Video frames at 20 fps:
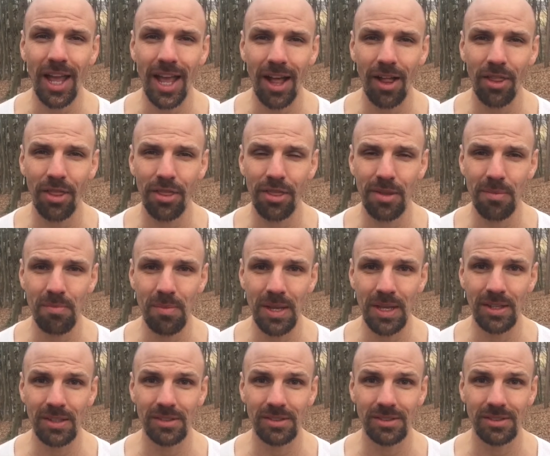healthy
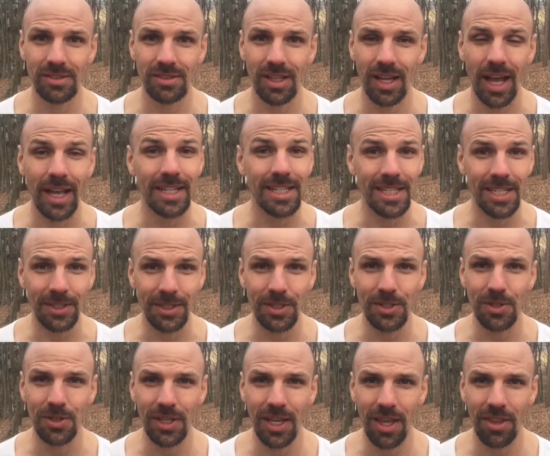meal, ideally
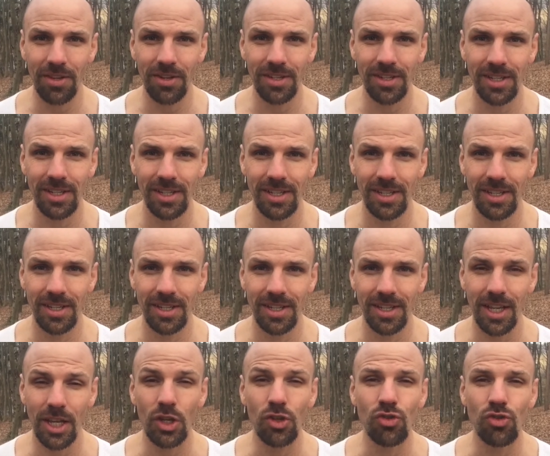together,
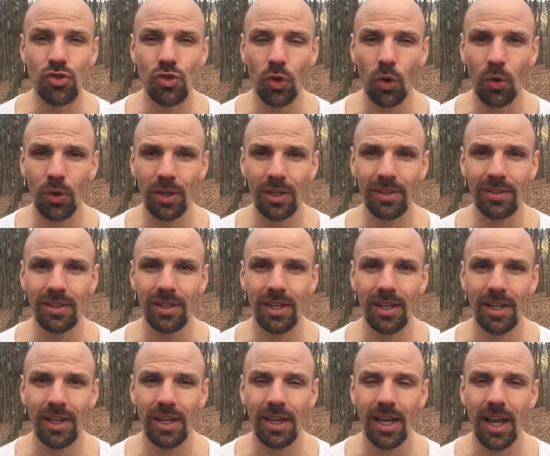enjoy it,
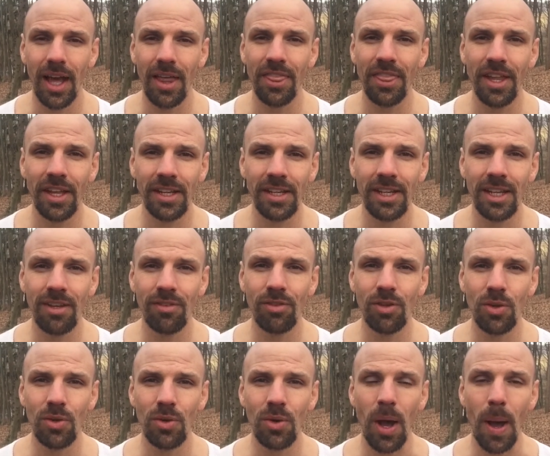and then give
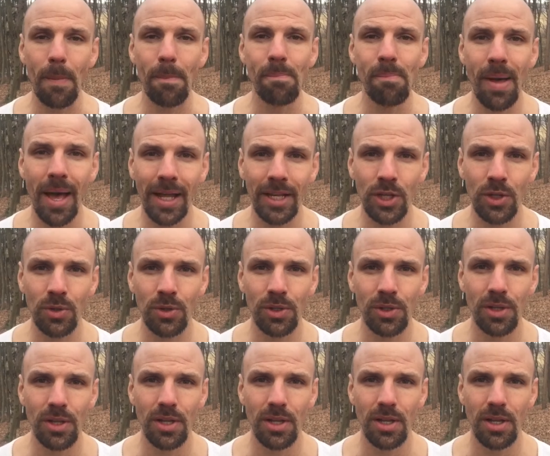you a
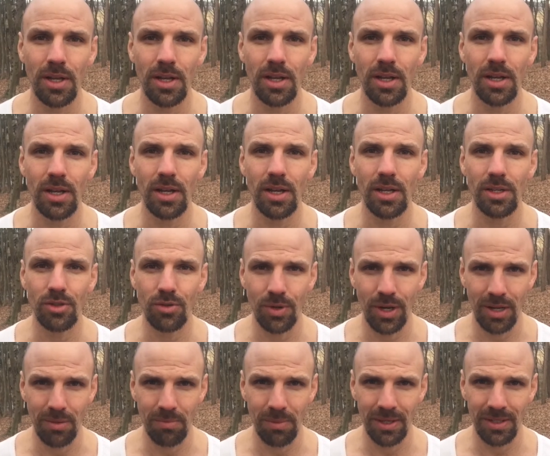manual
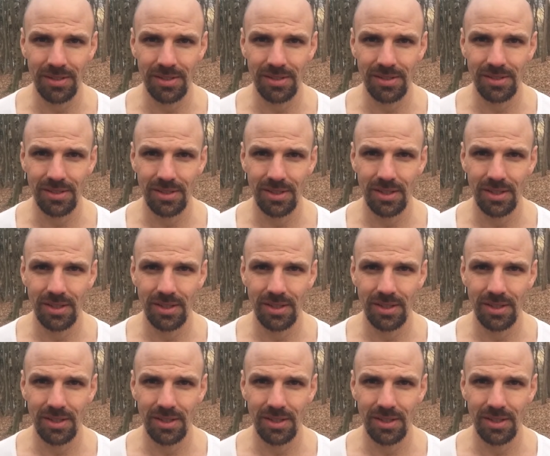treatment.